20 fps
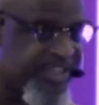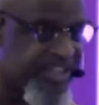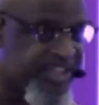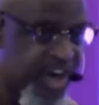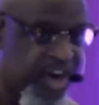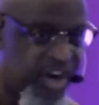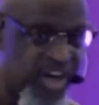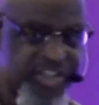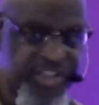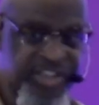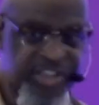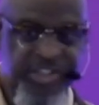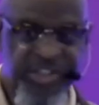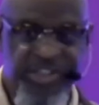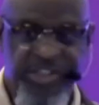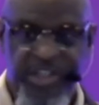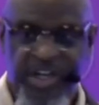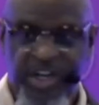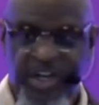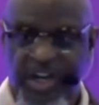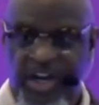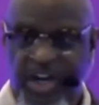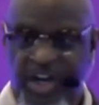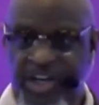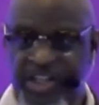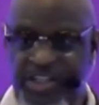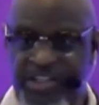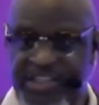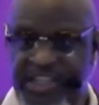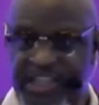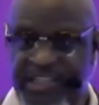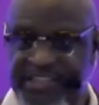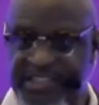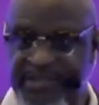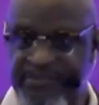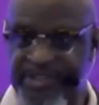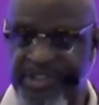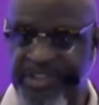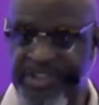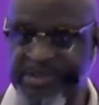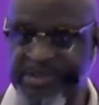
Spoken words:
taught you, or is that something you